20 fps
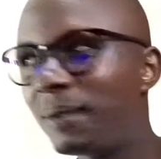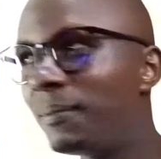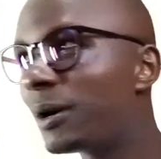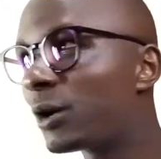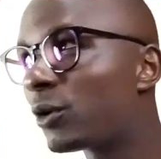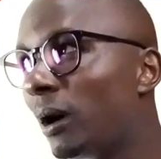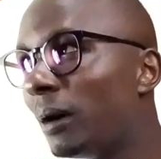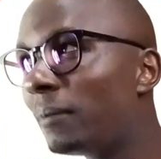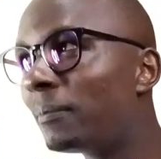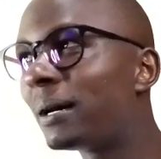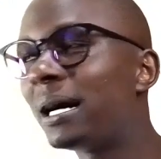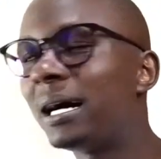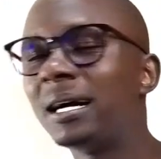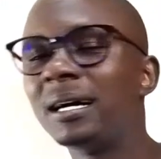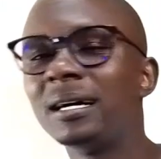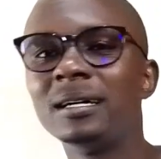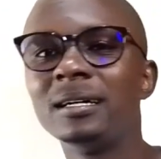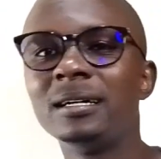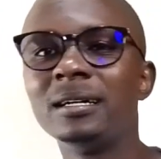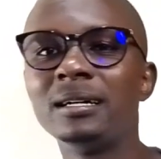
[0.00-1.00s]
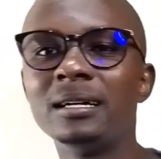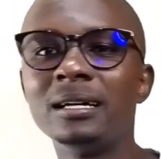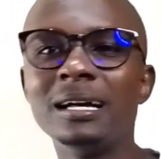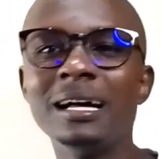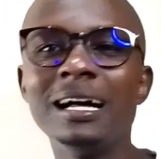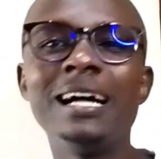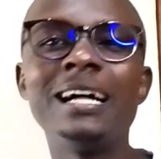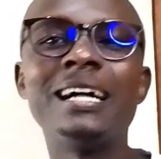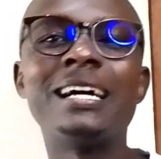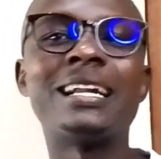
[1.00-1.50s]
kwamba,
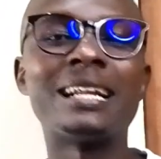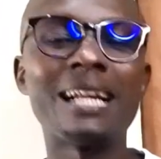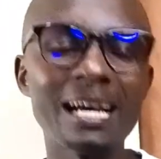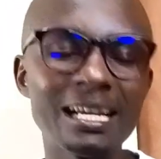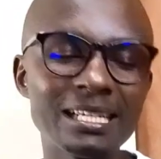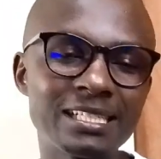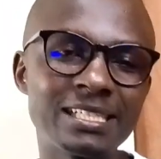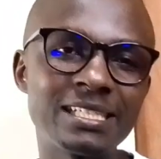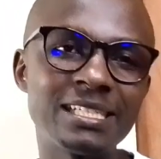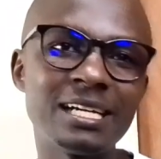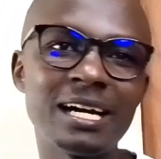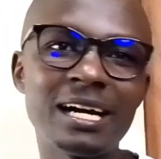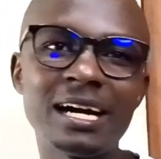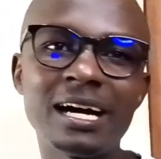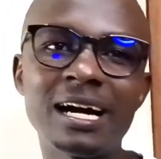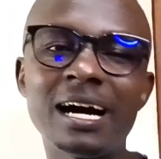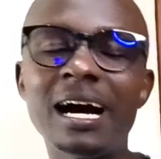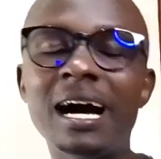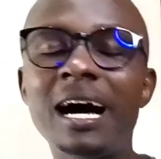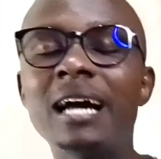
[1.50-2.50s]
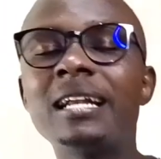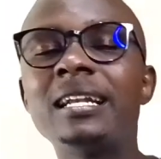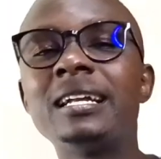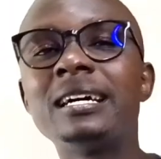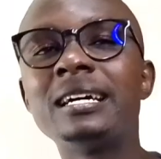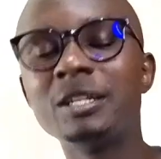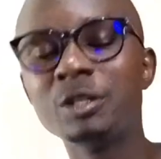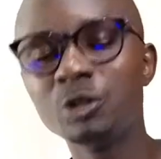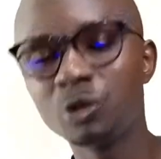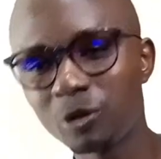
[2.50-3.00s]
Russia and
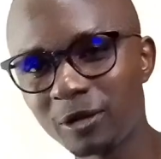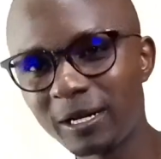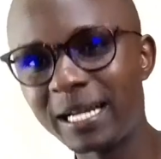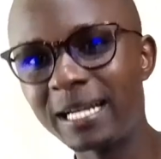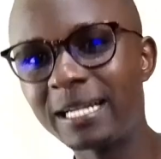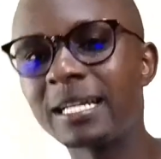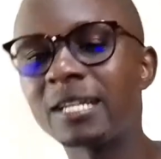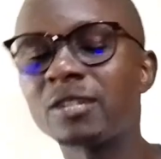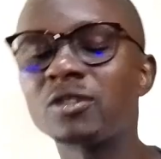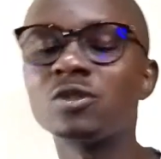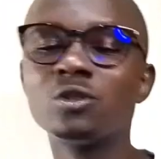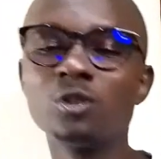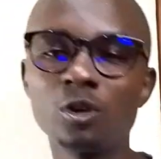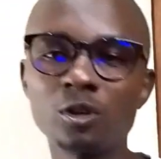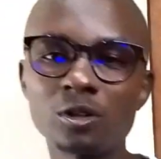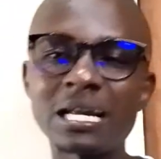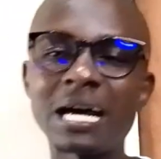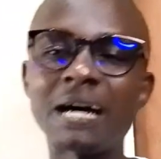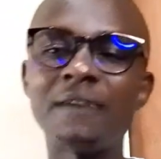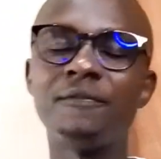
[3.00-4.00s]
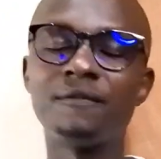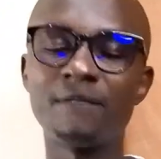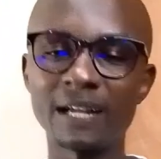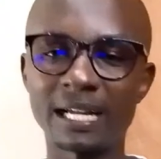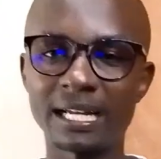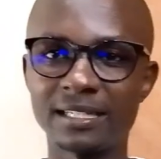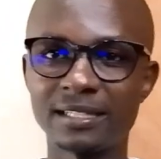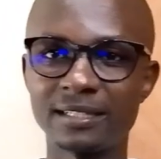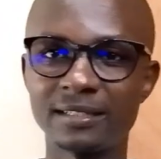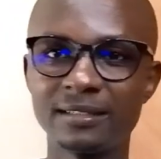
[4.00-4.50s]
Ukraine does not
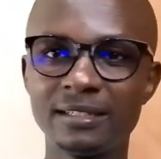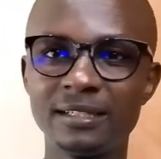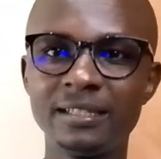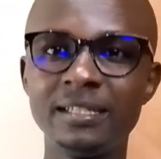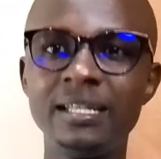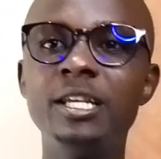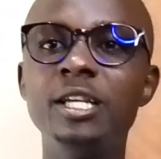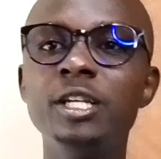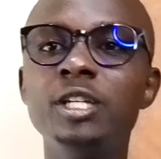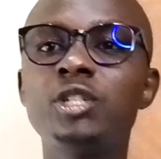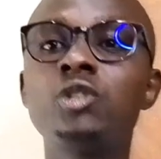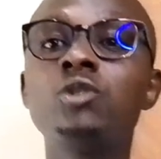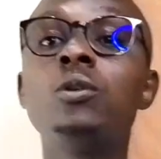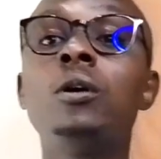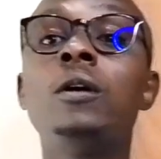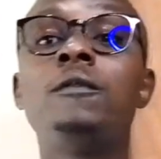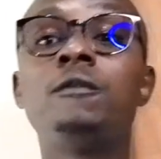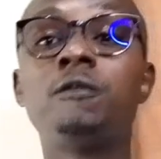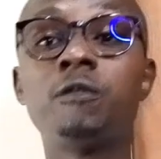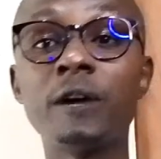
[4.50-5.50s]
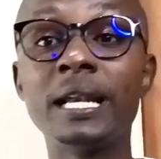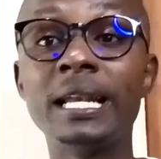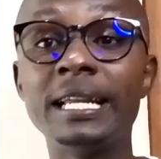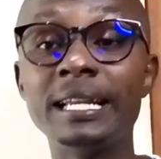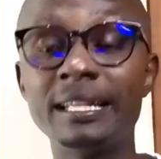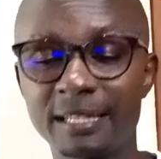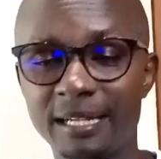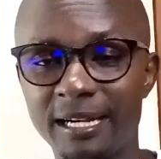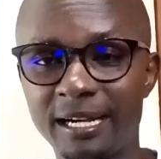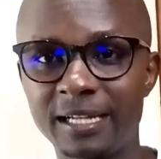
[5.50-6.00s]
affect the issue of fuel in the
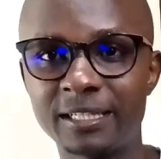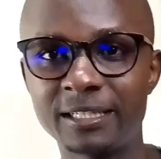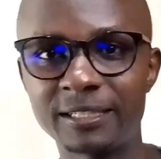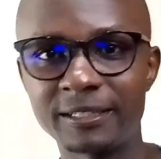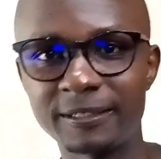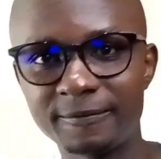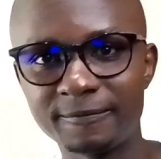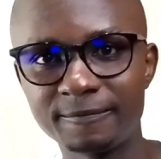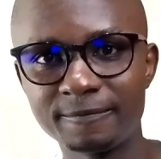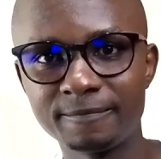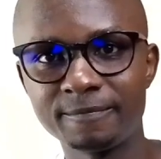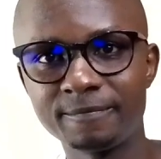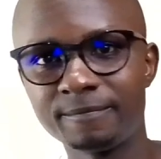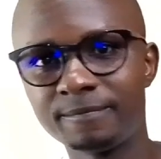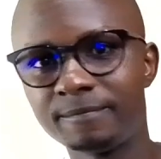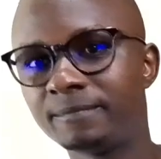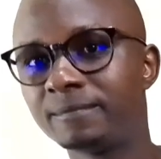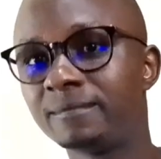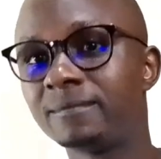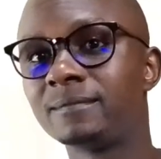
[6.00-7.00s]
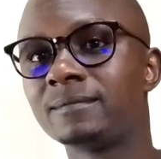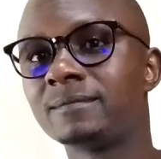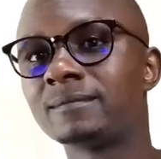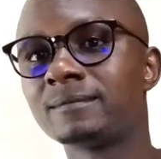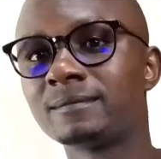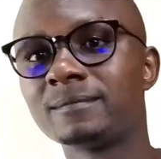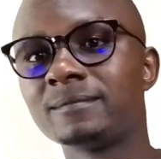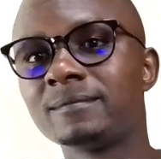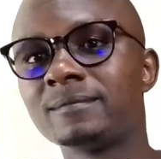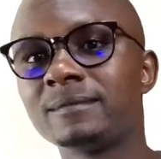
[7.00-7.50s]
country.
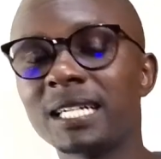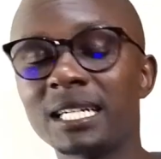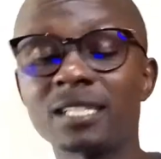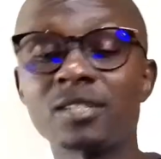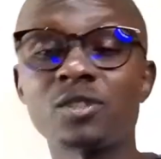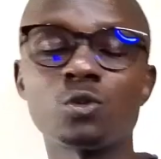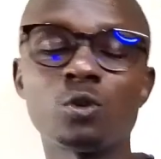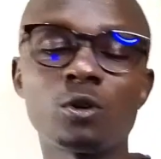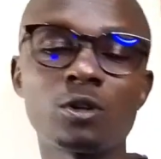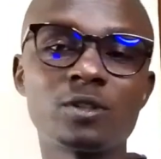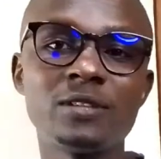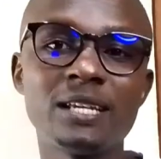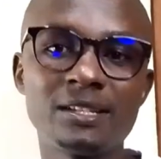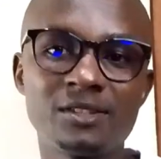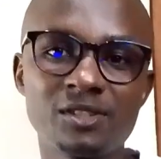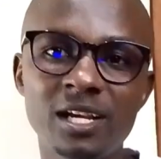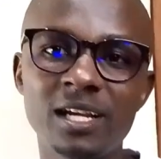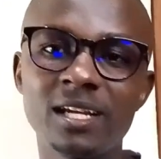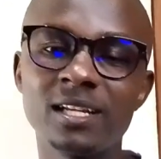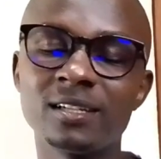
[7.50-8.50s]
That is what they said.